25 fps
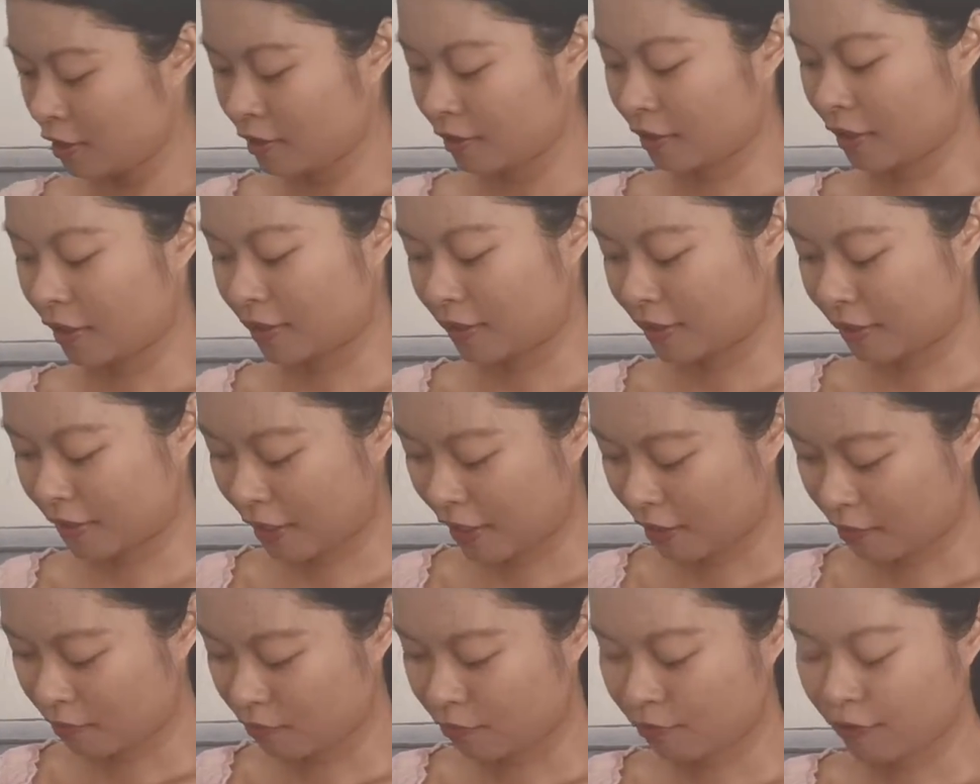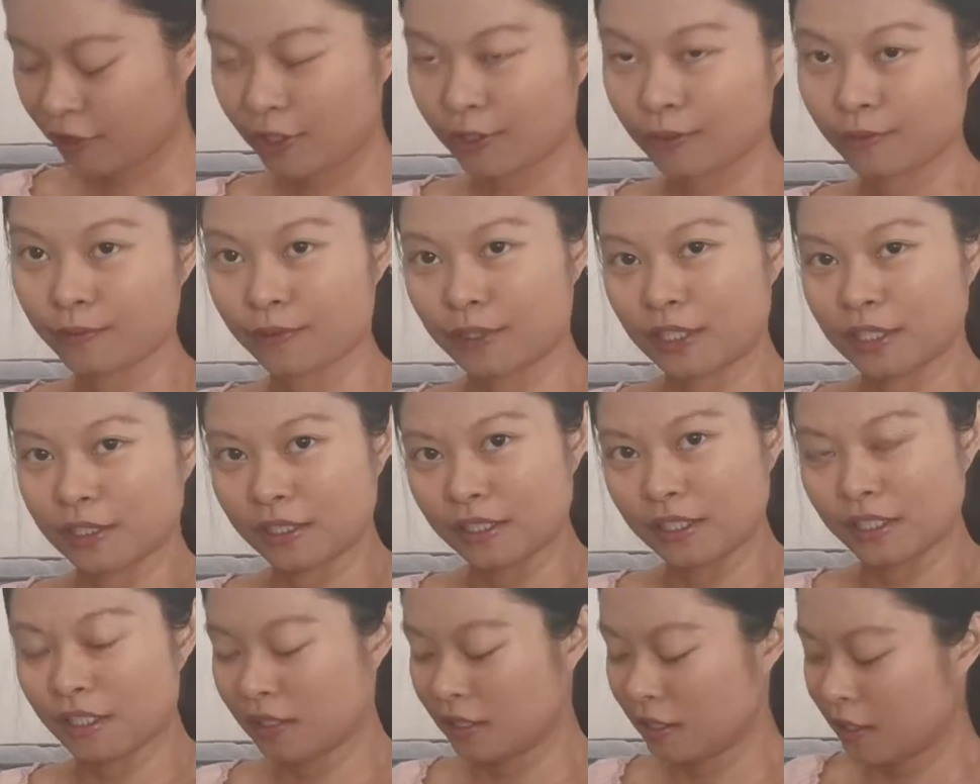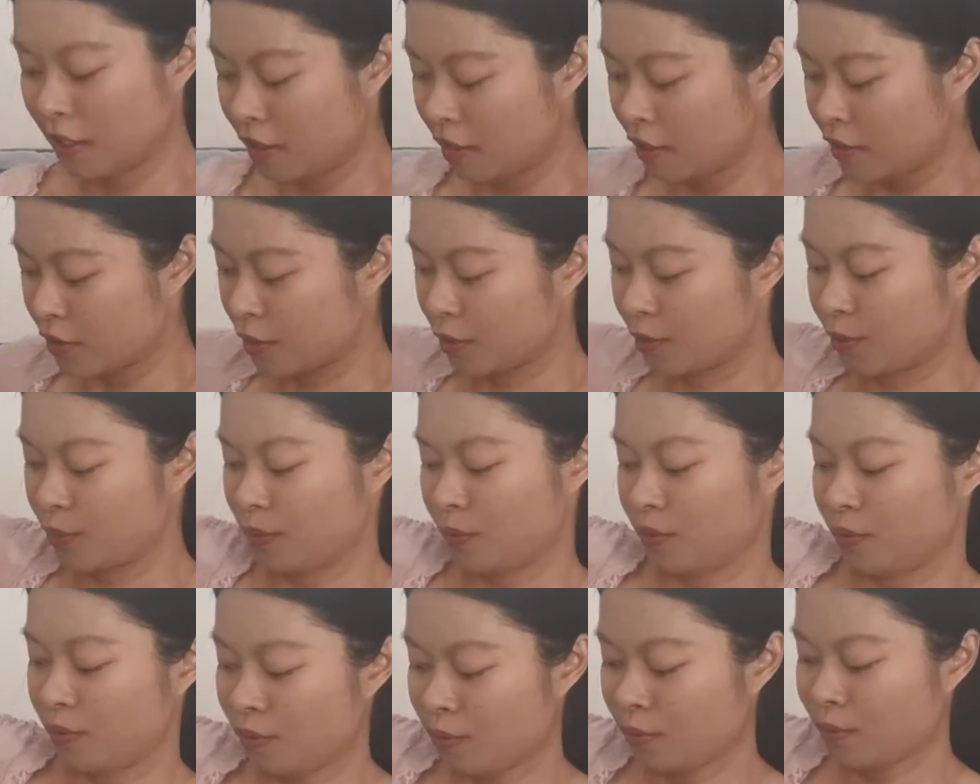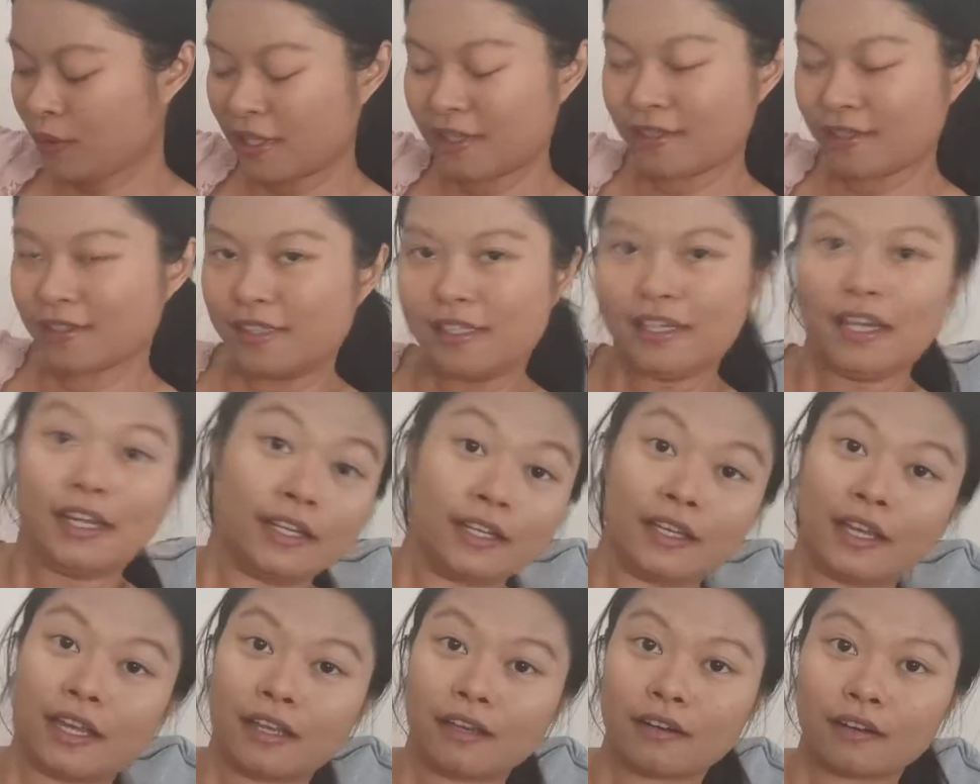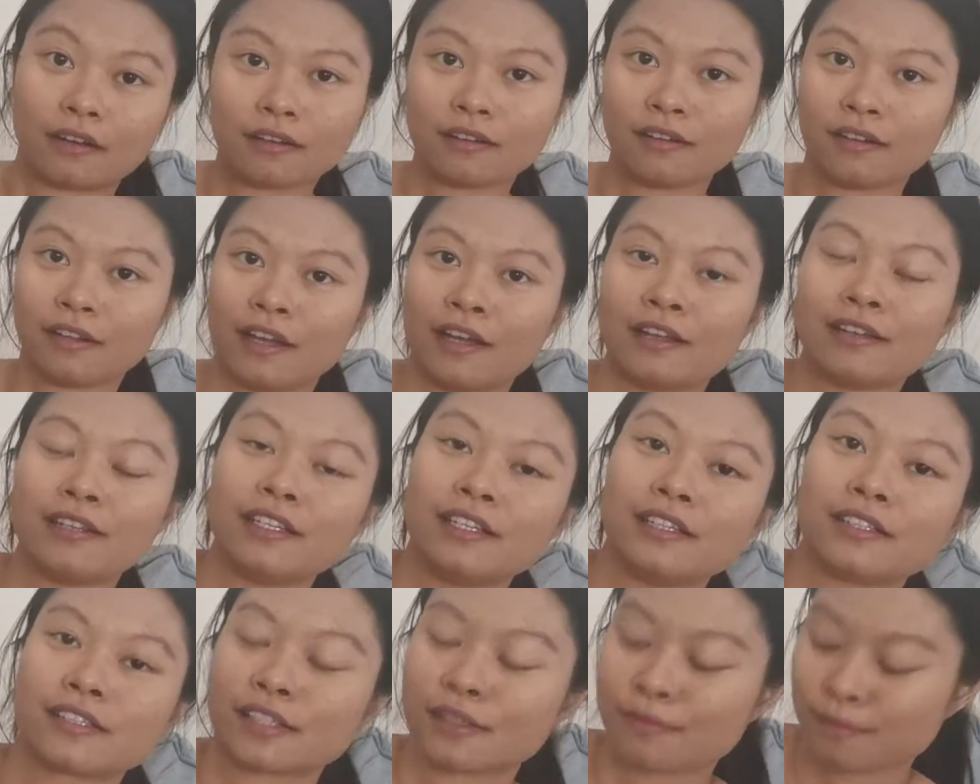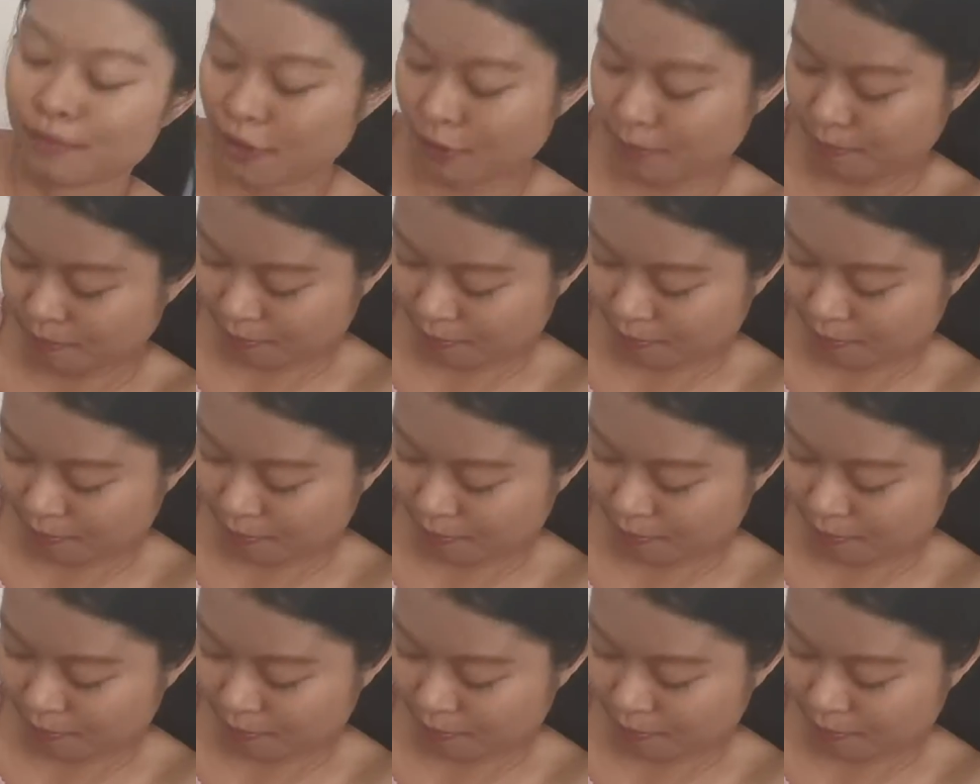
They stand very, very, so you can see I need some